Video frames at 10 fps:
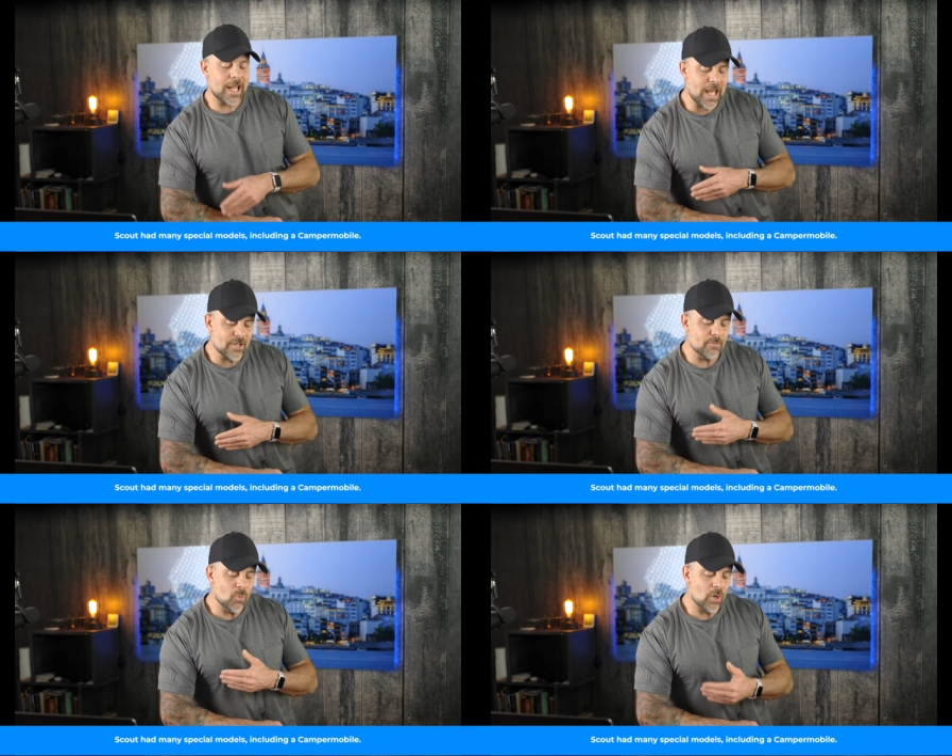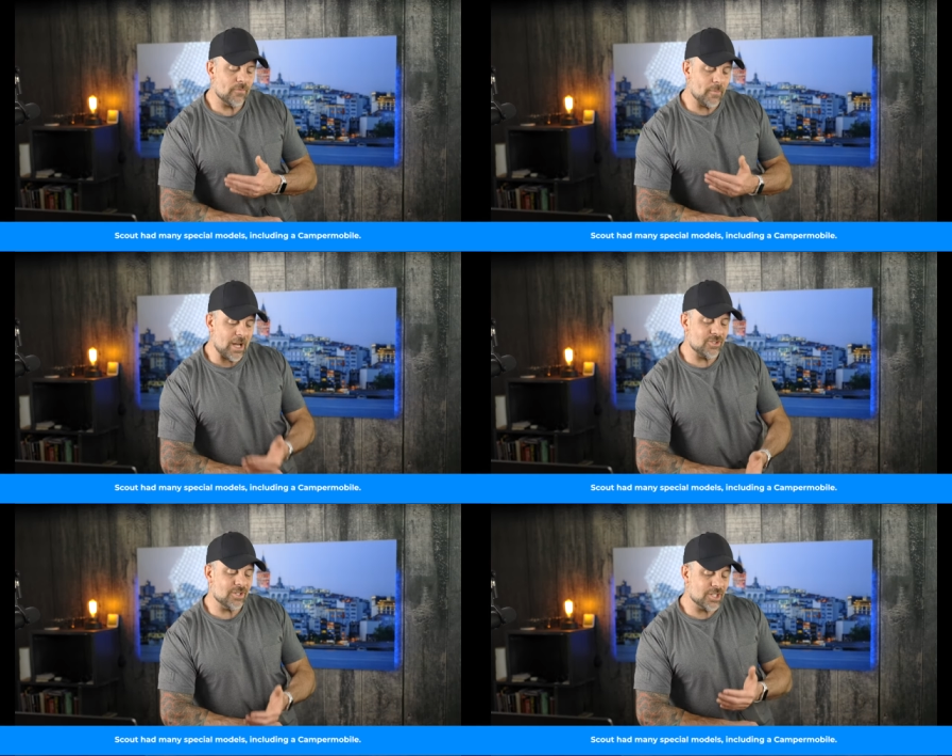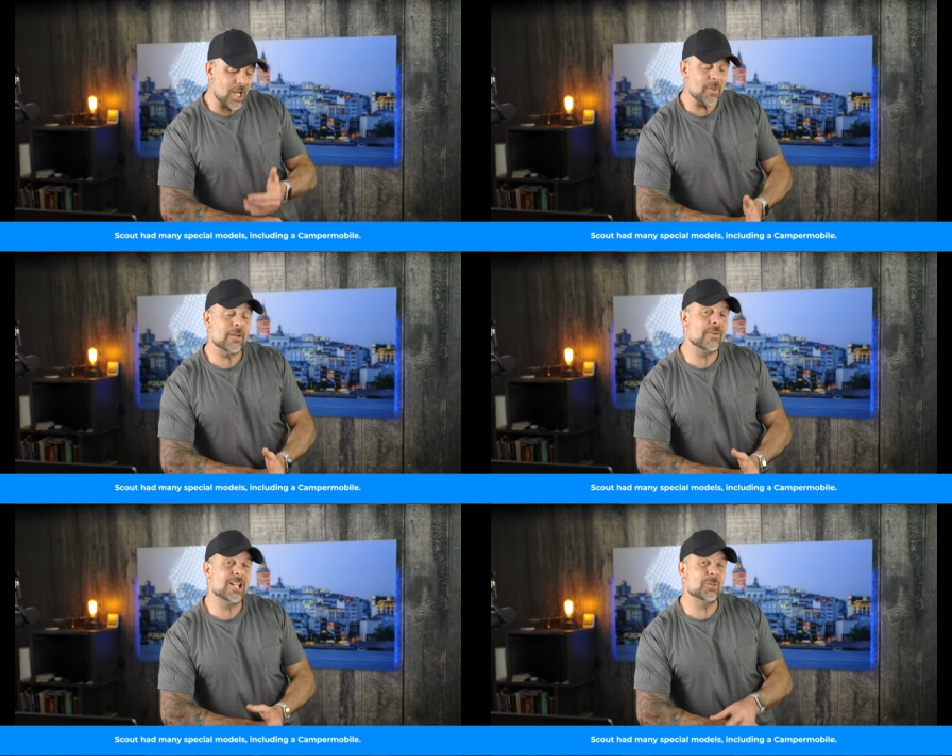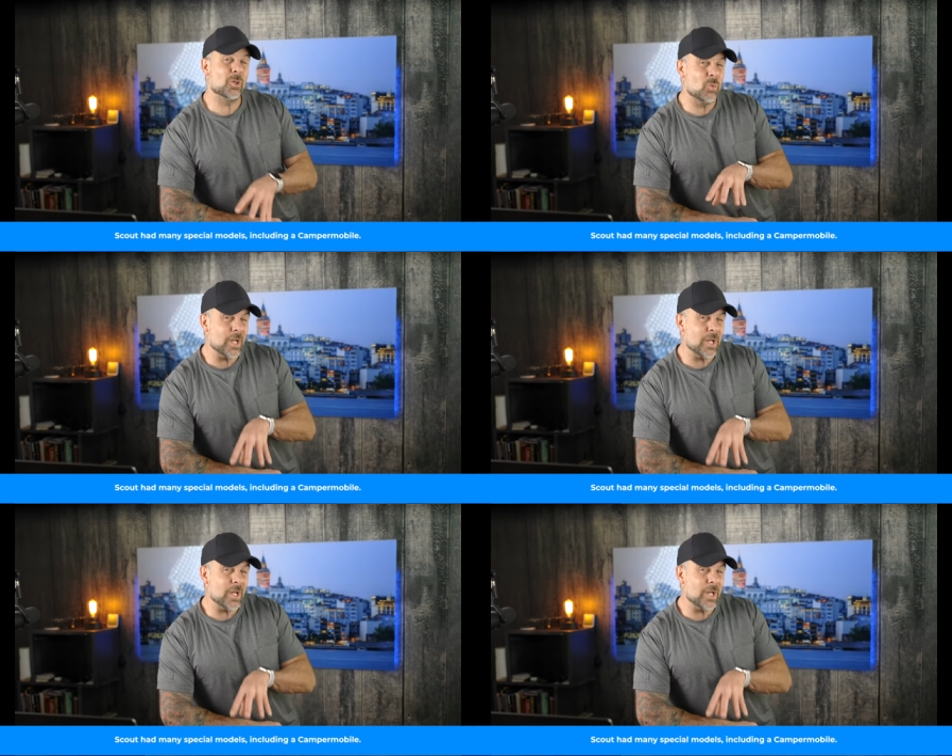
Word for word: as more information is coming available,